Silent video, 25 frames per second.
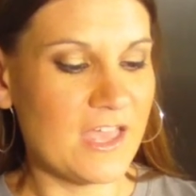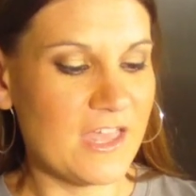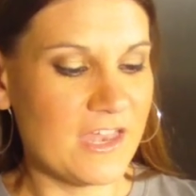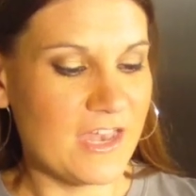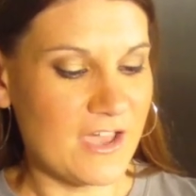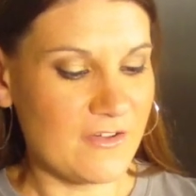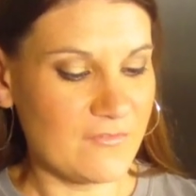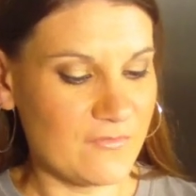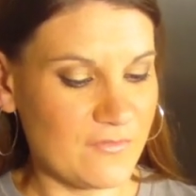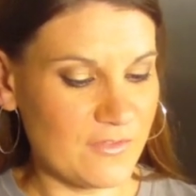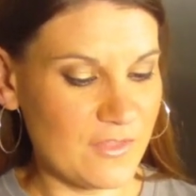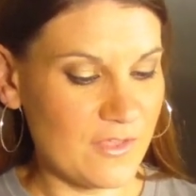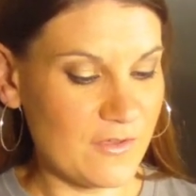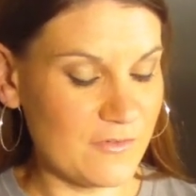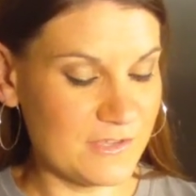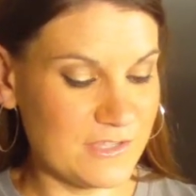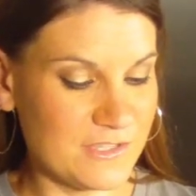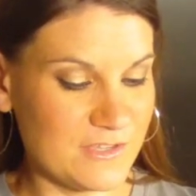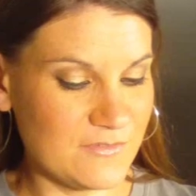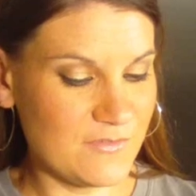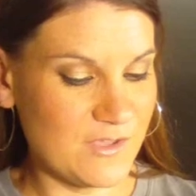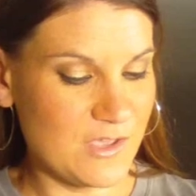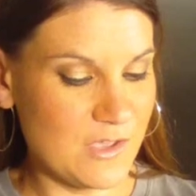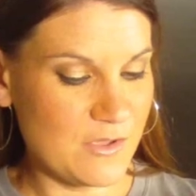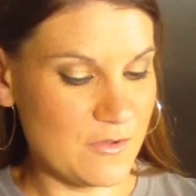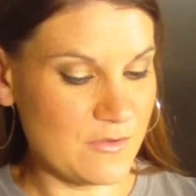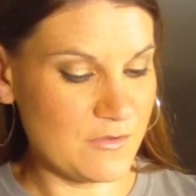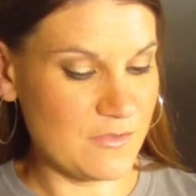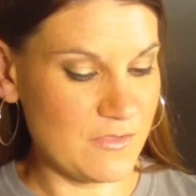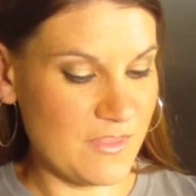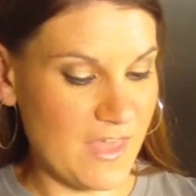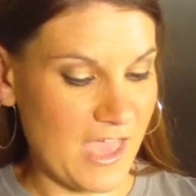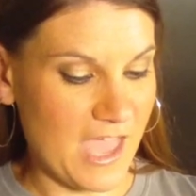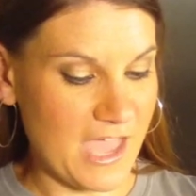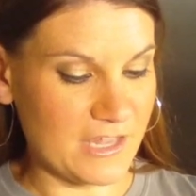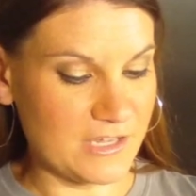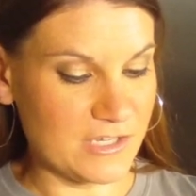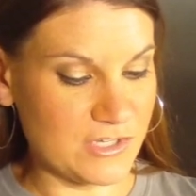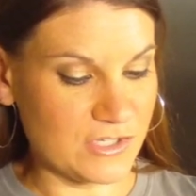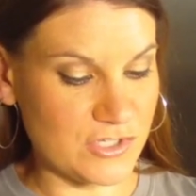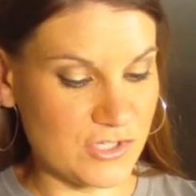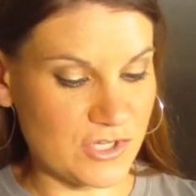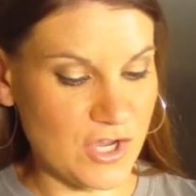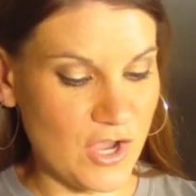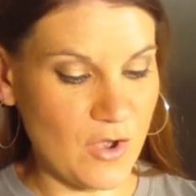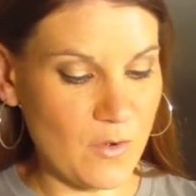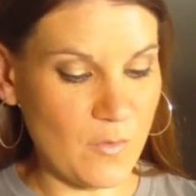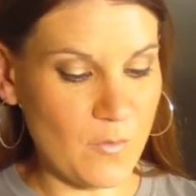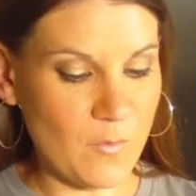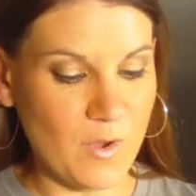Now for those of you that
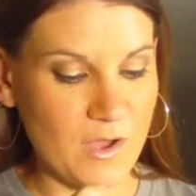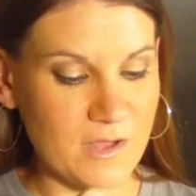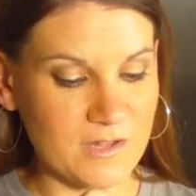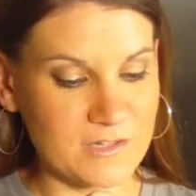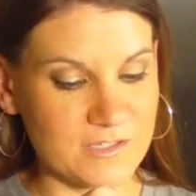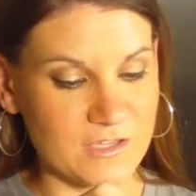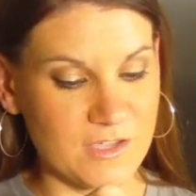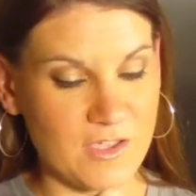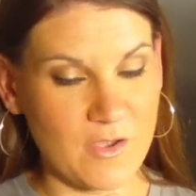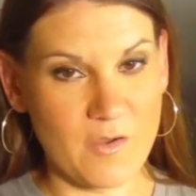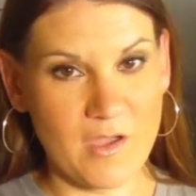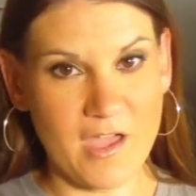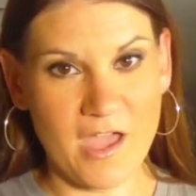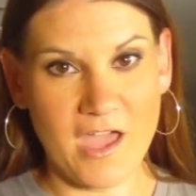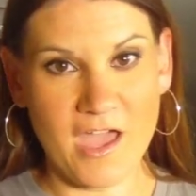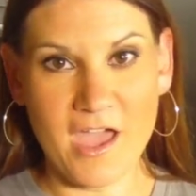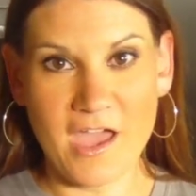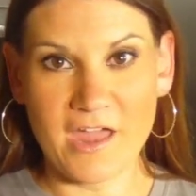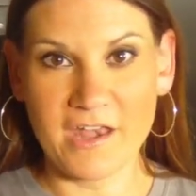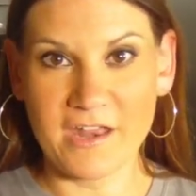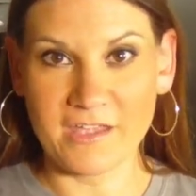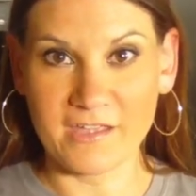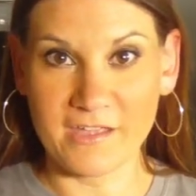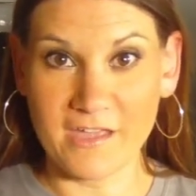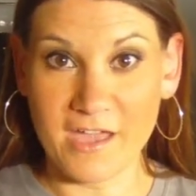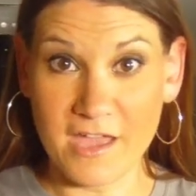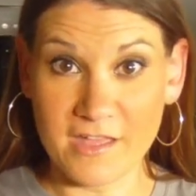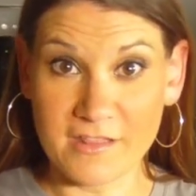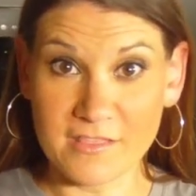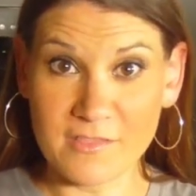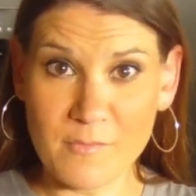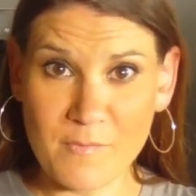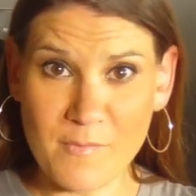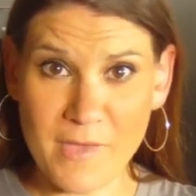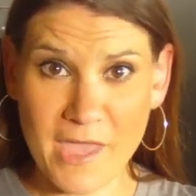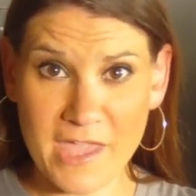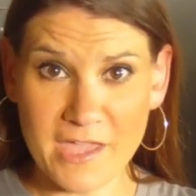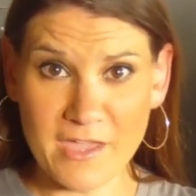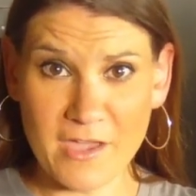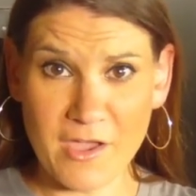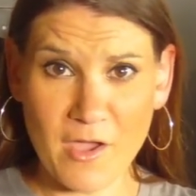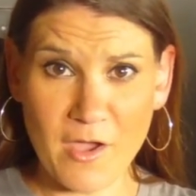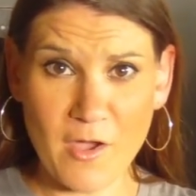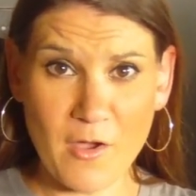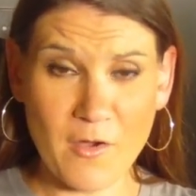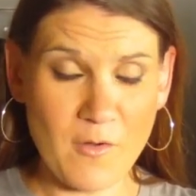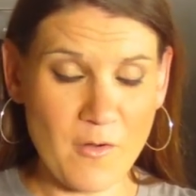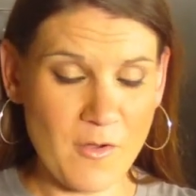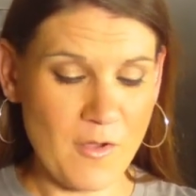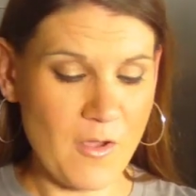don't want to go ahead and cut the
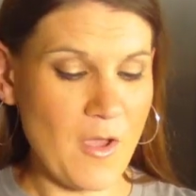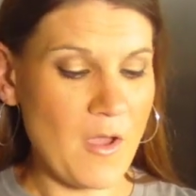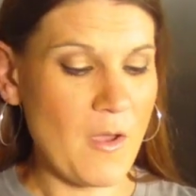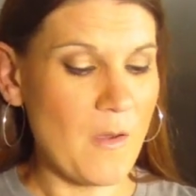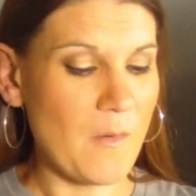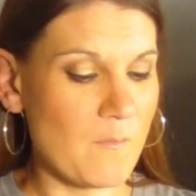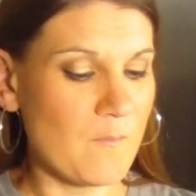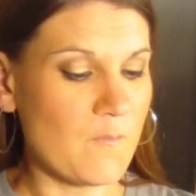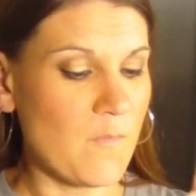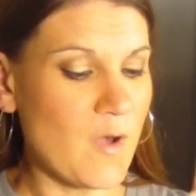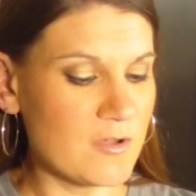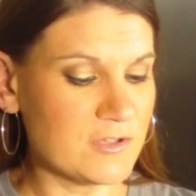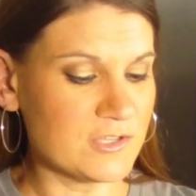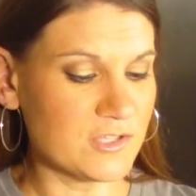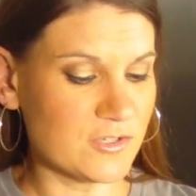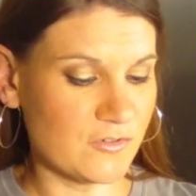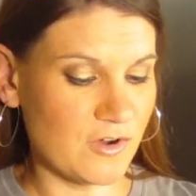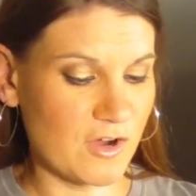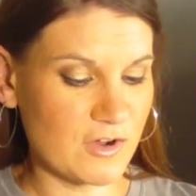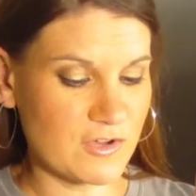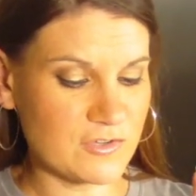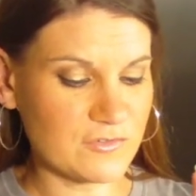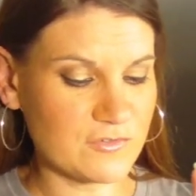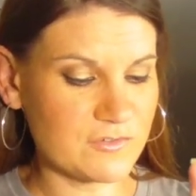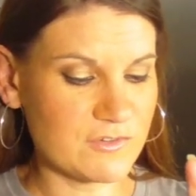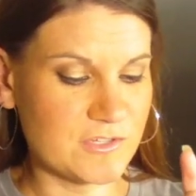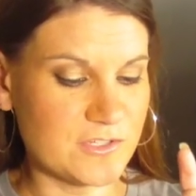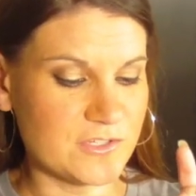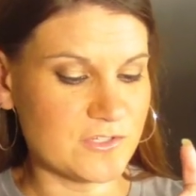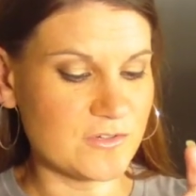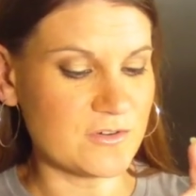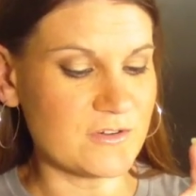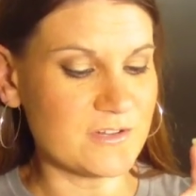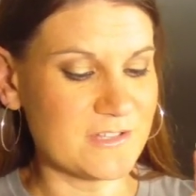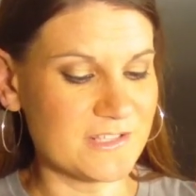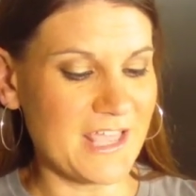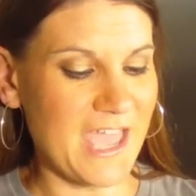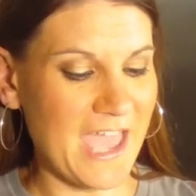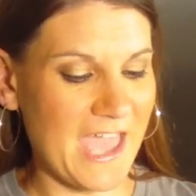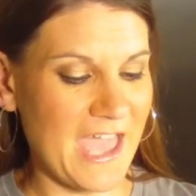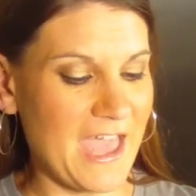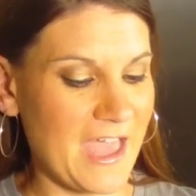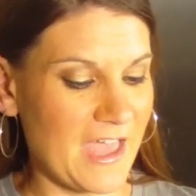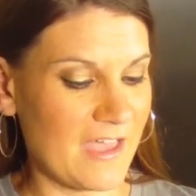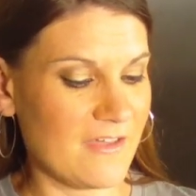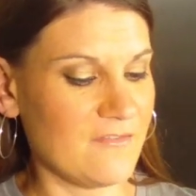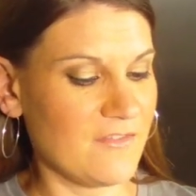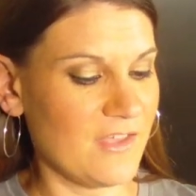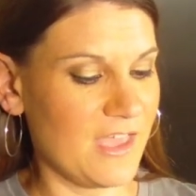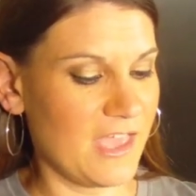mango, most grocery stores
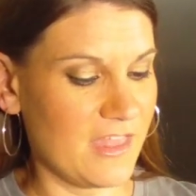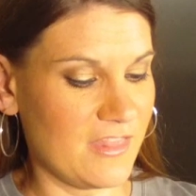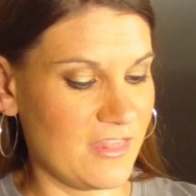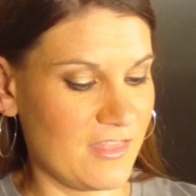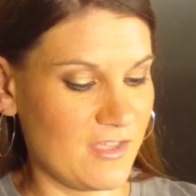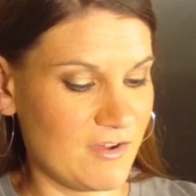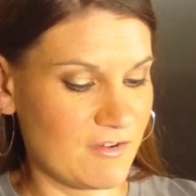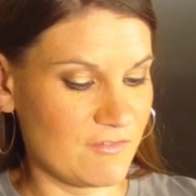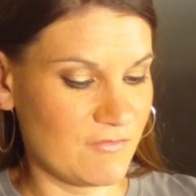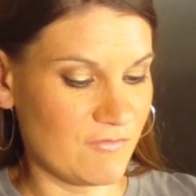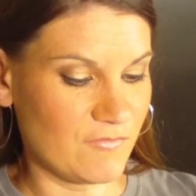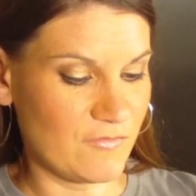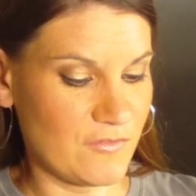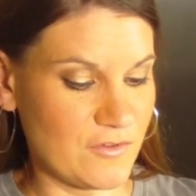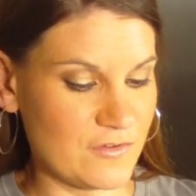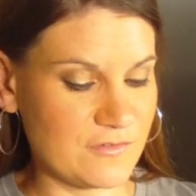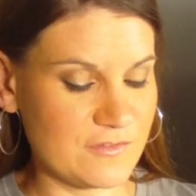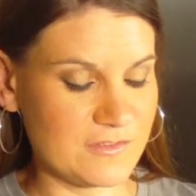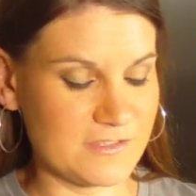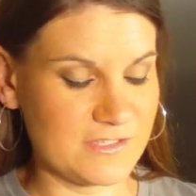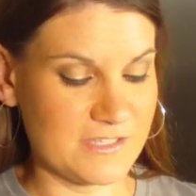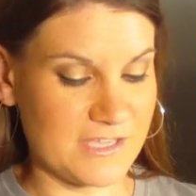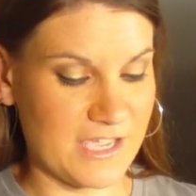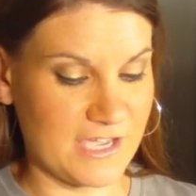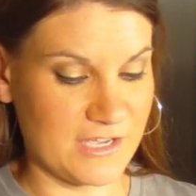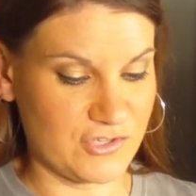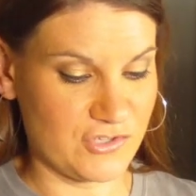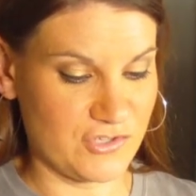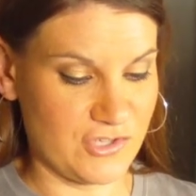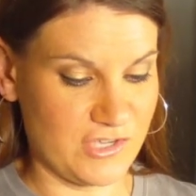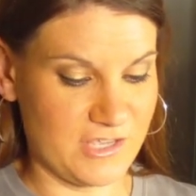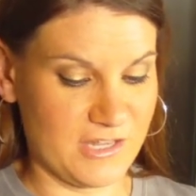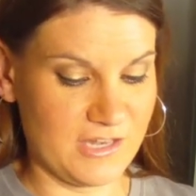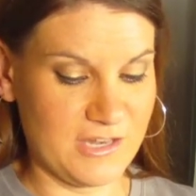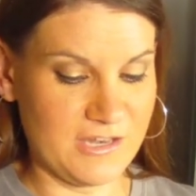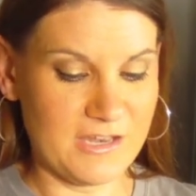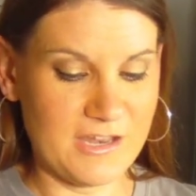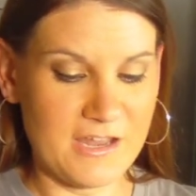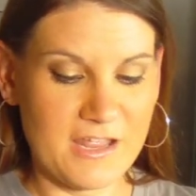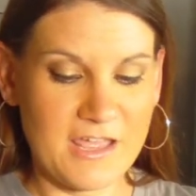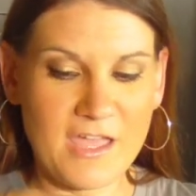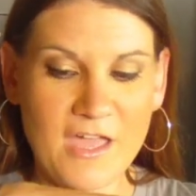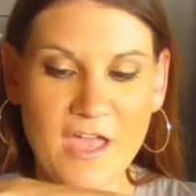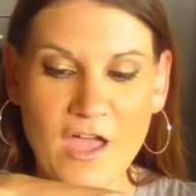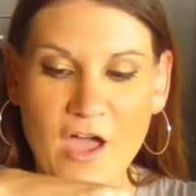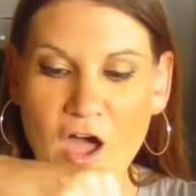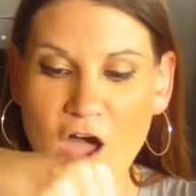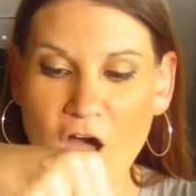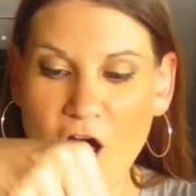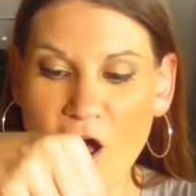have in their fruit section
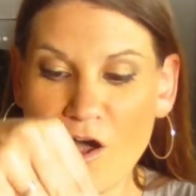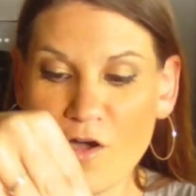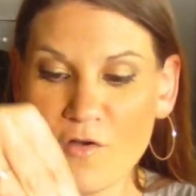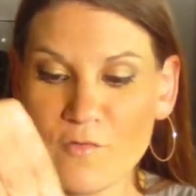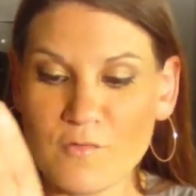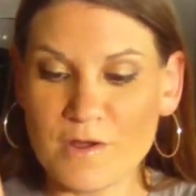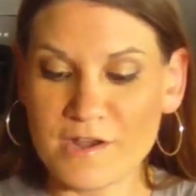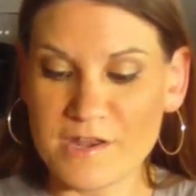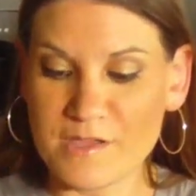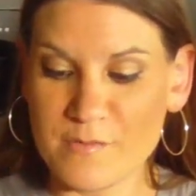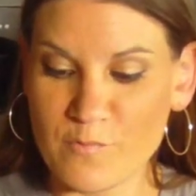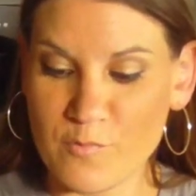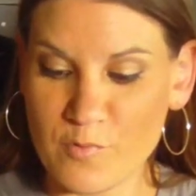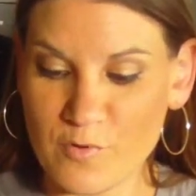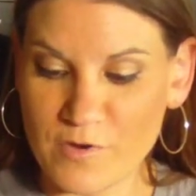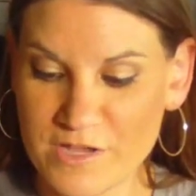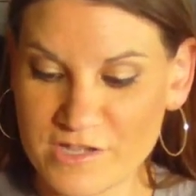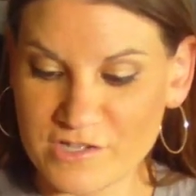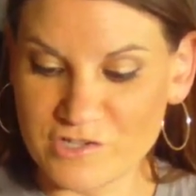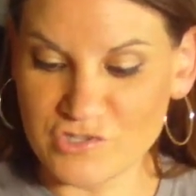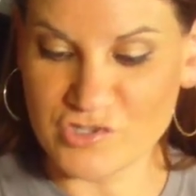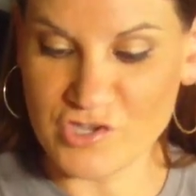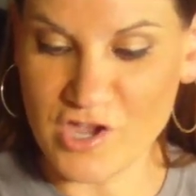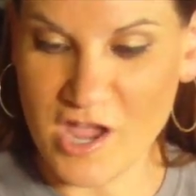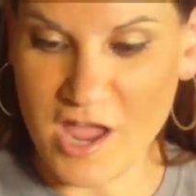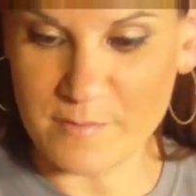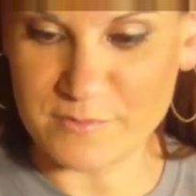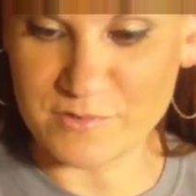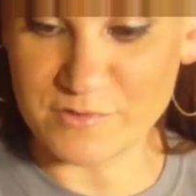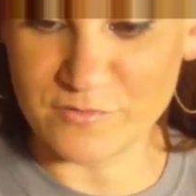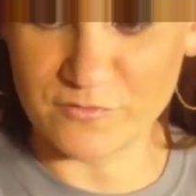already pre-chopped